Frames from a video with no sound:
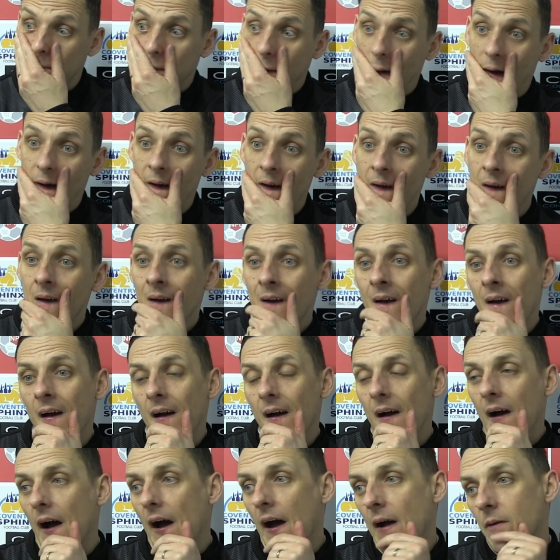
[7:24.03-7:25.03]
But
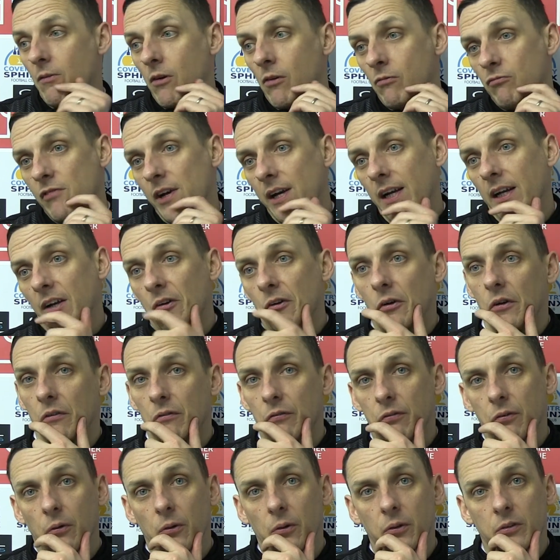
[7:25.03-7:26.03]
I'm really looking
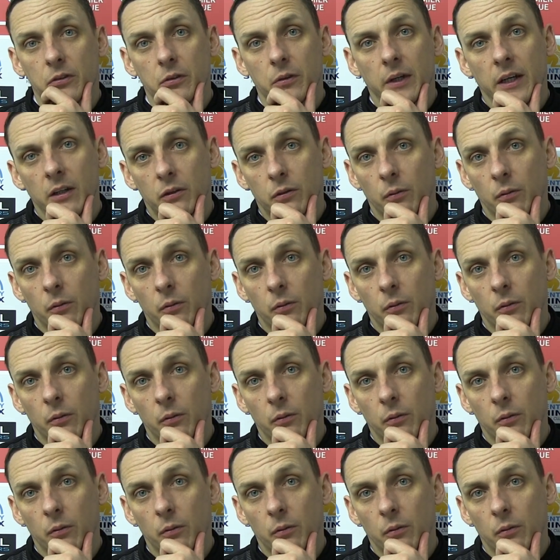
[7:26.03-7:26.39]
forward to it.